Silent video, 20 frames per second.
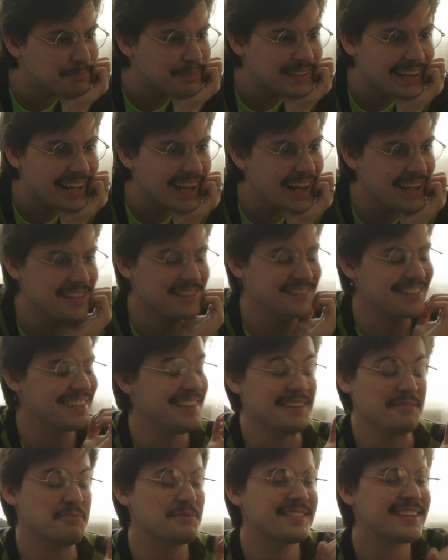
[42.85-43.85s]
but
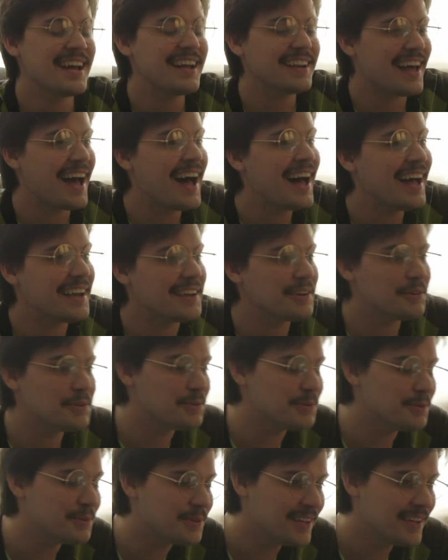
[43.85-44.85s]
it was not I
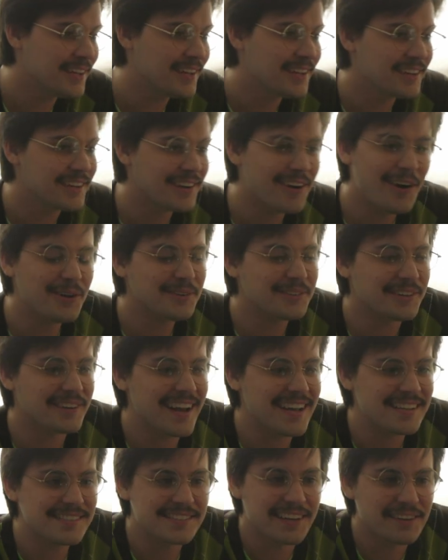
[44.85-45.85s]
who called her
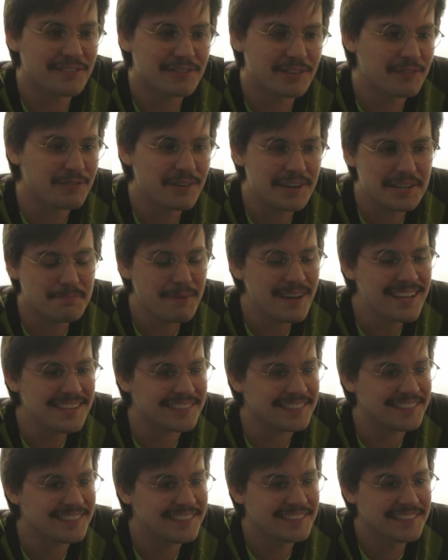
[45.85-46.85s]
asking for fresh
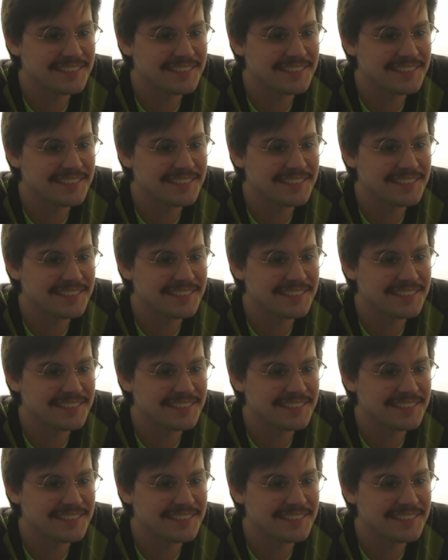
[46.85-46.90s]
basil.